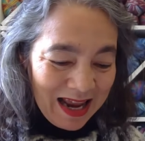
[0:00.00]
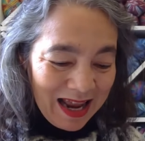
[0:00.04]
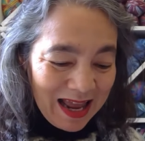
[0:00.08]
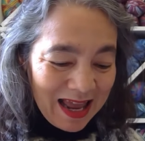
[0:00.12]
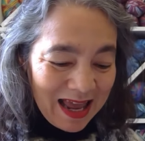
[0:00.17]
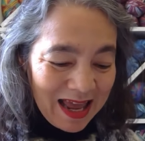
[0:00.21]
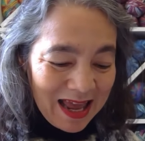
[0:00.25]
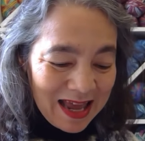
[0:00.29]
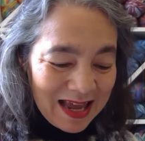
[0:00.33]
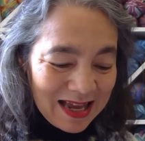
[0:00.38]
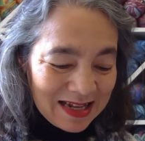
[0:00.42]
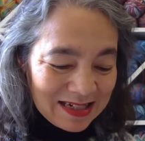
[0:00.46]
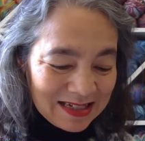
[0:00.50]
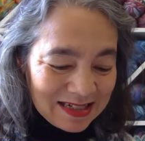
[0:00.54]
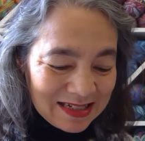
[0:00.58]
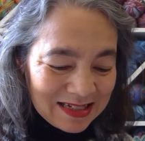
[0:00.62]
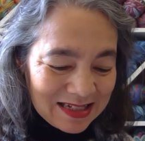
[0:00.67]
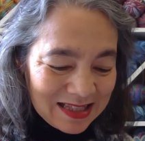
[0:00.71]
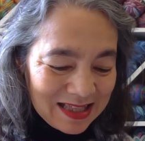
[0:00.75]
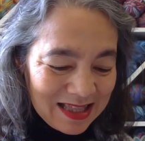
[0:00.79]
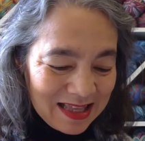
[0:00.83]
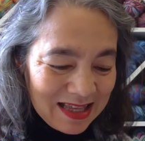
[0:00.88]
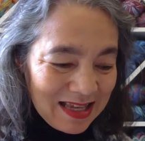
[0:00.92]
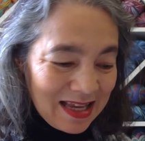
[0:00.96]
And
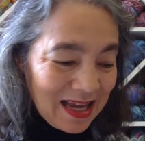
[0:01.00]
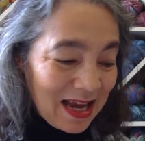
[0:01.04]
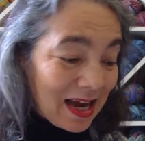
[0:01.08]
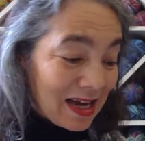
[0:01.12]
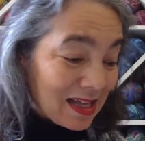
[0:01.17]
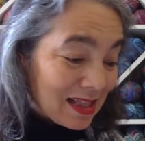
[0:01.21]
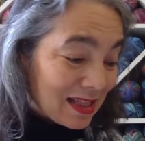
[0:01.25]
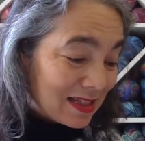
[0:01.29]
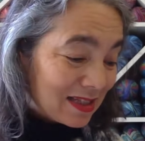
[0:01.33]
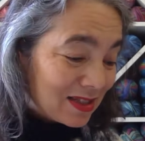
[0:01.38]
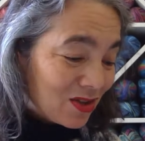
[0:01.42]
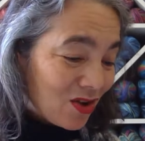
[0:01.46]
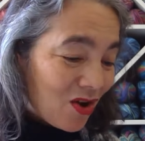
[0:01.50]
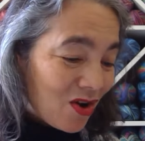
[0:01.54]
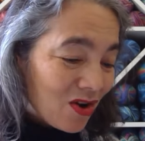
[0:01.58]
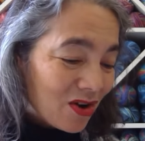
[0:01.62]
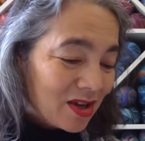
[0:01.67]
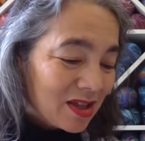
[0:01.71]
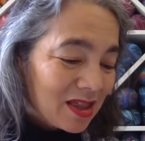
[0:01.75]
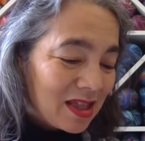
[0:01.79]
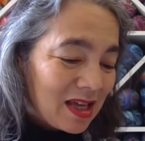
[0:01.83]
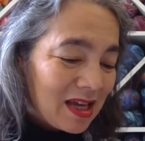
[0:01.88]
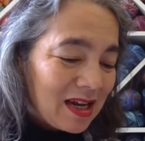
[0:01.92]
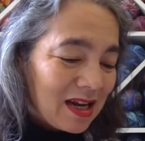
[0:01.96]
the other
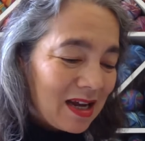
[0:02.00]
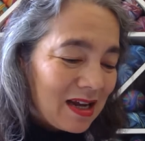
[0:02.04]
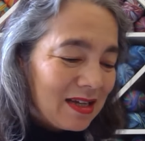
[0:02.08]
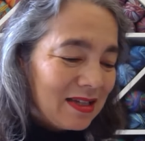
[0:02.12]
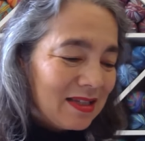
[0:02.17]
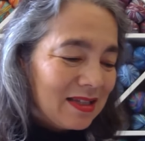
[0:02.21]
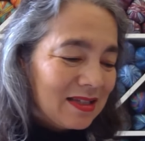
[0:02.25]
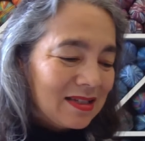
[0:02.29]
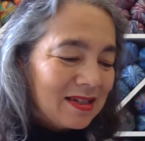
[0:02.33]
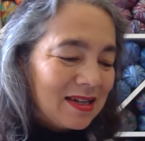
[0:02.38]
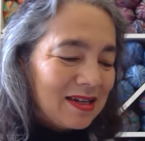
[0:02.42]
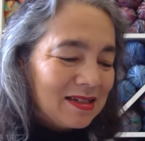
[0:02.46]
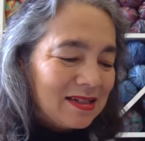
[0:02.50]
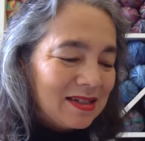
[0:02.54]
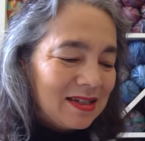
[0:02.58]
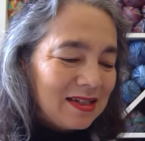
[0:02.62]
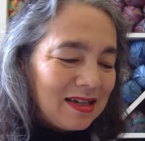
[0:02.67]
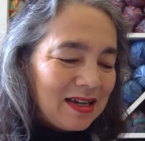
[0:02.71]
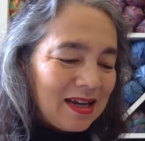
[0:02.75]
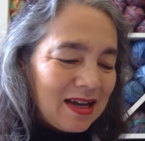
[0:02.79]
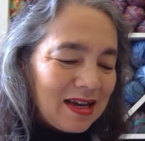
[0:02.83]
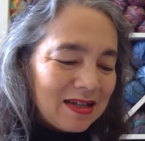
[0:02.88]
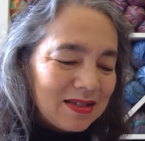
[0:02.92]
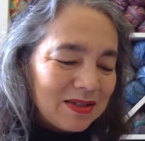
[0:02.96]
sock that I
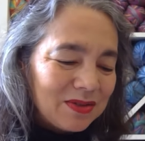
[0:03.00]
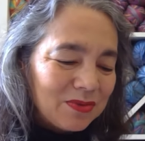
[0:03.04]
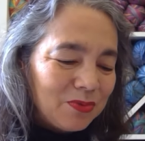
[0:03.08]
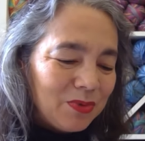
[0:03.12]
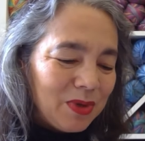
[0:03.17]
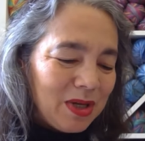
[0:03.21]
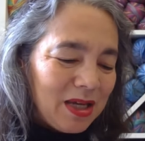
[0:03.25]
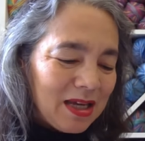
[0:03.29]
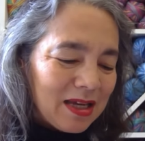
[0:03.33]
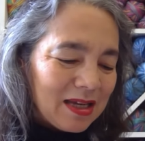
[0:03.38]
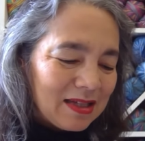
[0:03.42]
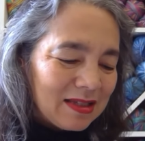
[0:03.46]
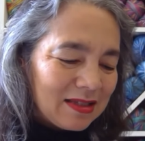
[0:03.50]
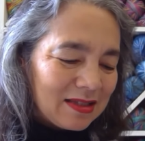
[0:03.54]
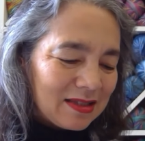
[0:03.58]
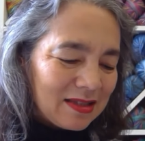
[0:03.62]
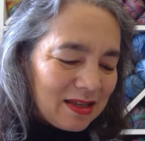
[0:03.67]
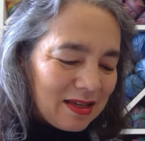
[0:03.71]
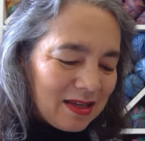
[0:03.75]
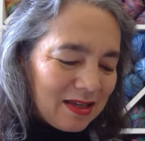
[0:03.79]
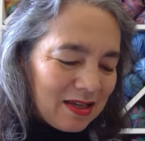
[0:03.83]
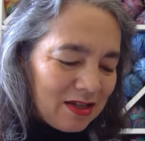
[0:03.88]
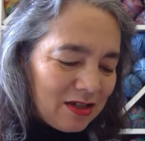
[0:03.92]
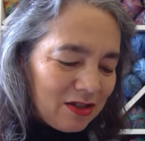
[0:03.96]
started last week is
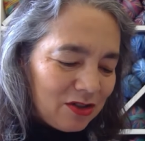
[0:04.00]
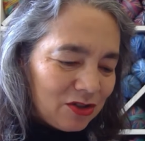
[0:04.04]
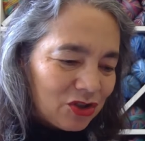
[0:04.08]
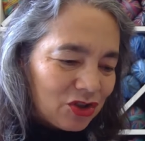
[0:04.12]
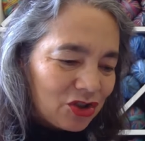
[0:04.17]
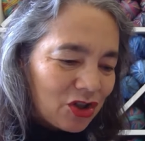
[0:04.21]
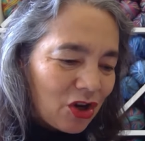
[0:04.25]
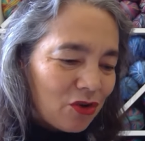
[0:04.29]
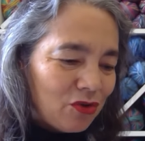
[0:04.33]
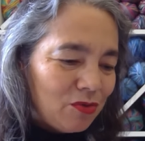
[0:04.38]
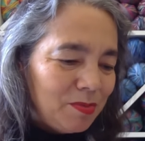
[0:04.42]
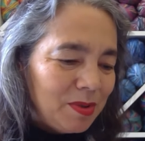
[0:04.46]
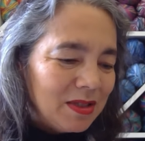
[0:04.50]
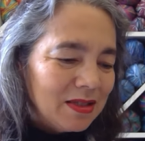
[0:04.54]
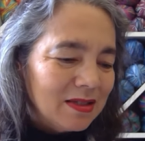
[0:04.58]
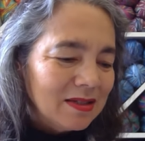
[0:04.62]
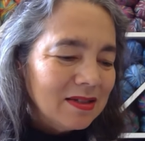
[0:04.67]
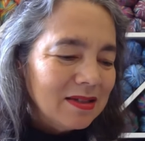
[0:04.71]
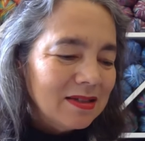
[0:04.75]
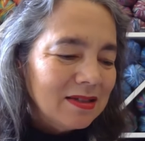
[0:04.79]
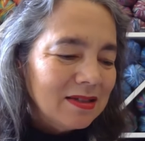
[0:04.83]
the Showbiz